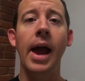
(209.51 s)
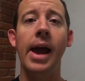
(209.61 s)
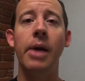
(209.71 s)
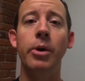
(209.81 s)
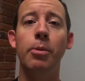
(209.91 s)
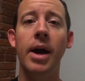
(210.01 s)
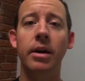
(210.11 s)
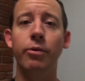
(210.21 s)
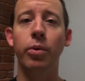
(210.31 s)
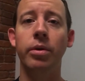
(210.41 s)
And we go back
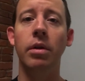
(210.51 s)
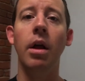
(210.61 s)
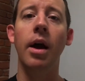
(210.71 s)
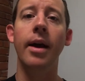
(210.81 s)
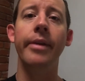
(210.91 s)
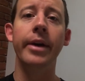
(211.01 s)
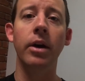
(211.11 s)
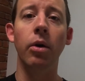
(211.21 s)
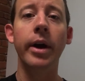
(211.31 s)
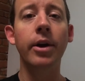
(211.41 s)
and forth with the client and they
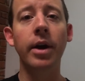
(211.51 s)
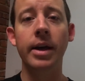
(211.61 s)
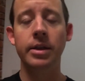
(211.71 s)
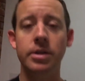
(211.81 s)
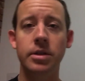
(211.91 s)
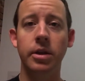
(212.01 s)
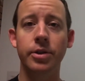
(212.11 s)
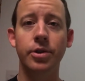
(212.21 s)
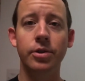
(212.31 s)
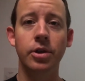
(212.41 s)
go, okay, great, this
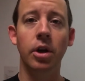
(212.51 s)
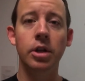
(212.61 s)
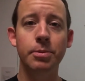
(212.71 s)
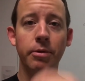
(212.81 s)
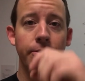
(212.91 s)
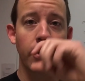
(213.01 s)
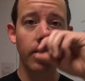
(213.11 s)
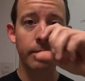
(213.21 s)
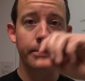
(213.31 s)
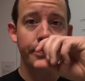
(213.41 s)
looks good, let's move
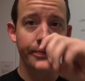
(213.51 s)
forward.